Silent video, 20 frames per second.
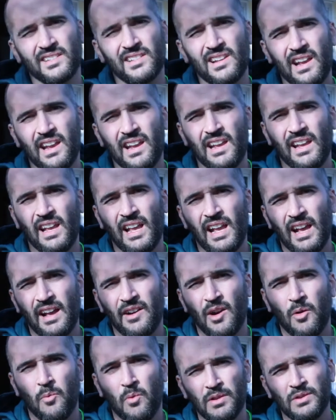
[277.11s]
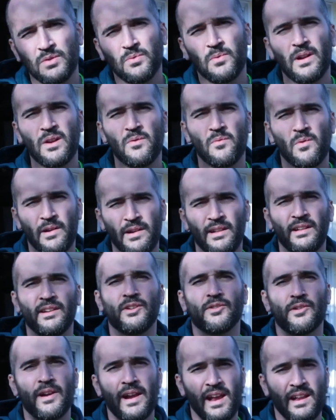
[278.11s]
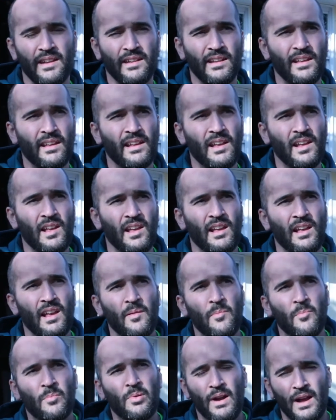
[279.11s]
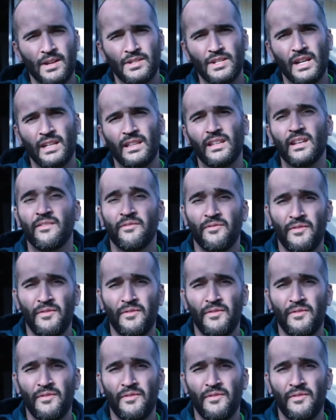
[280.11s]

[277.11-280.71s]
site at our 121 LeGrand project in